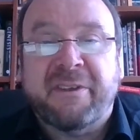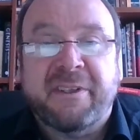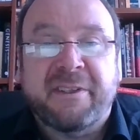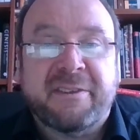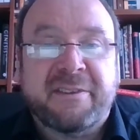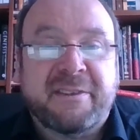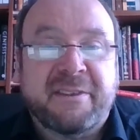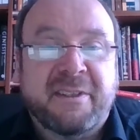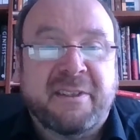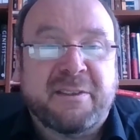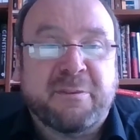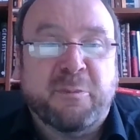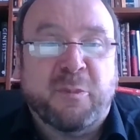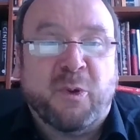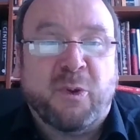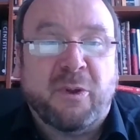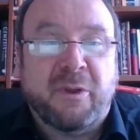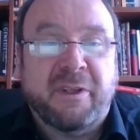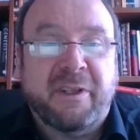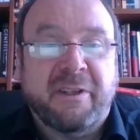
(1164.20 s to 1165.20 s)
this
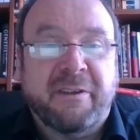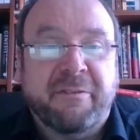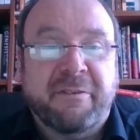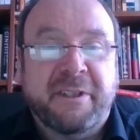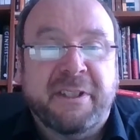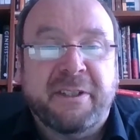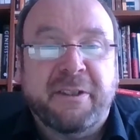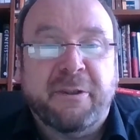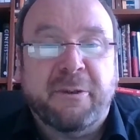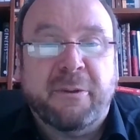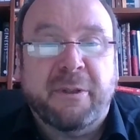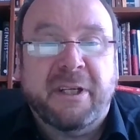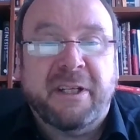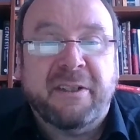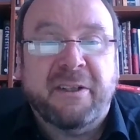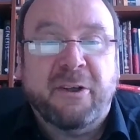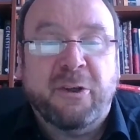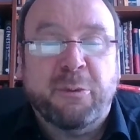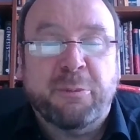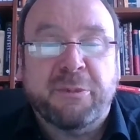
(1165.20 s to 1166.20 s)
small little video,
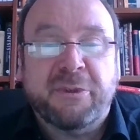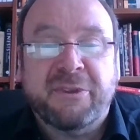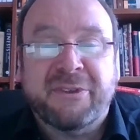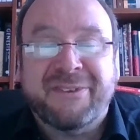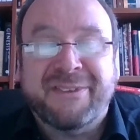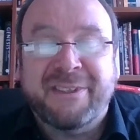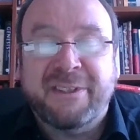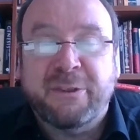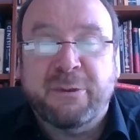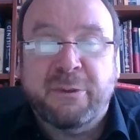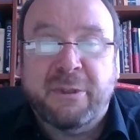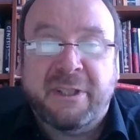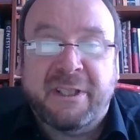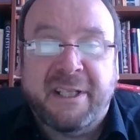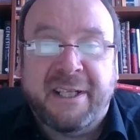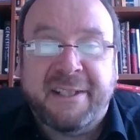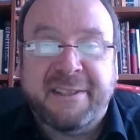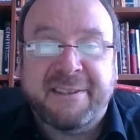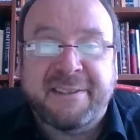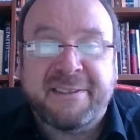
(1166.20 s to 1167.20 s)
and hope to see you
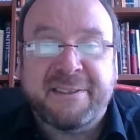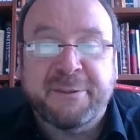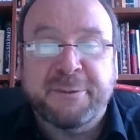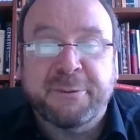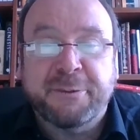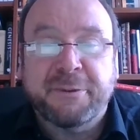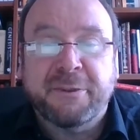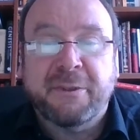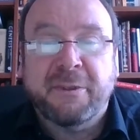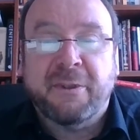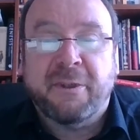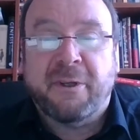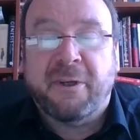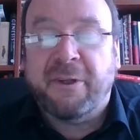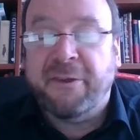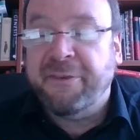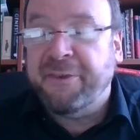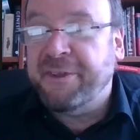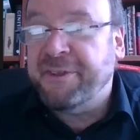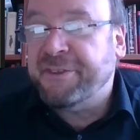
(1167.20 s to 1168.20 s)
again soon
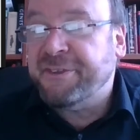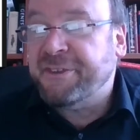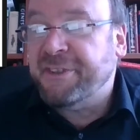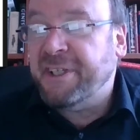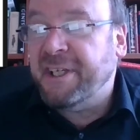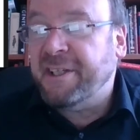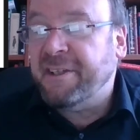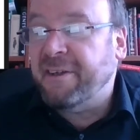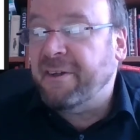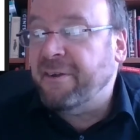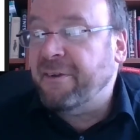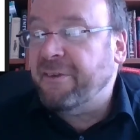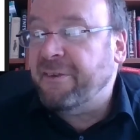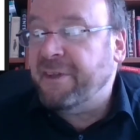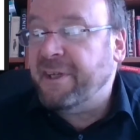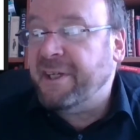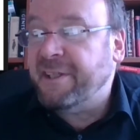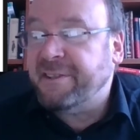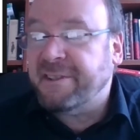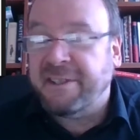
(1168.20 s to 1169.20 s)
on this channel.
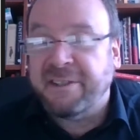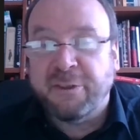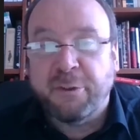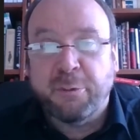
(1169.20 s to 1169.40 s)
Thanks and